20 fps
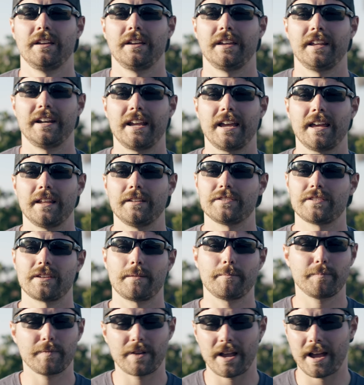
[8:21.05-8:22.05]
And again,
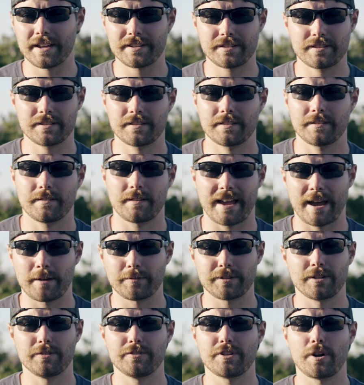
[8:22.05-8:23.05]
some guys
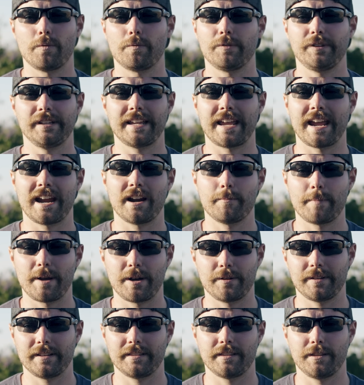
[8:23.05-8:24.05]
out there don't really care
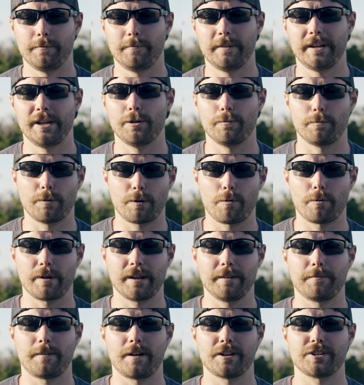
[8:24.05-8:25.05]
about the video
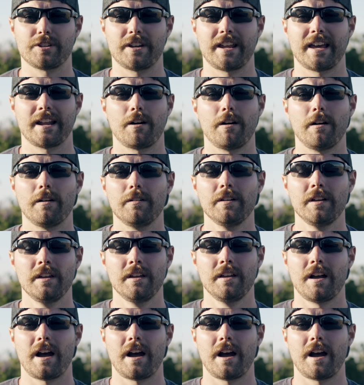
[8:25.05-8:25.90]
recording function at all.